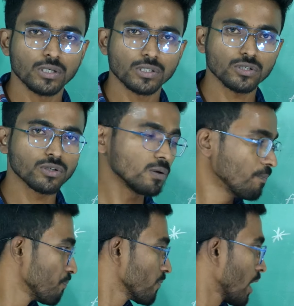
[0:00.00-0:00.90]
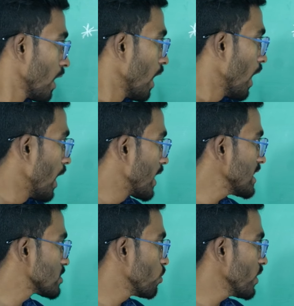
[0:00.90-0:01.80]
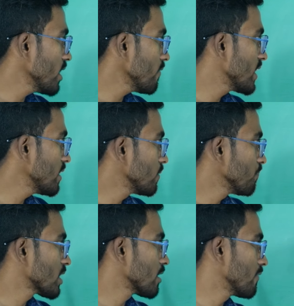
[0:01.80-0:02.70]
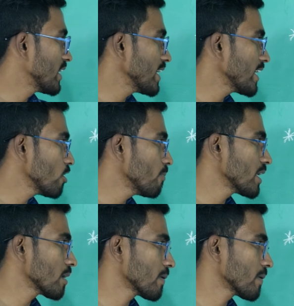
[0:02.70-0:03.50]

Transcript: So he is going with 20 kilometer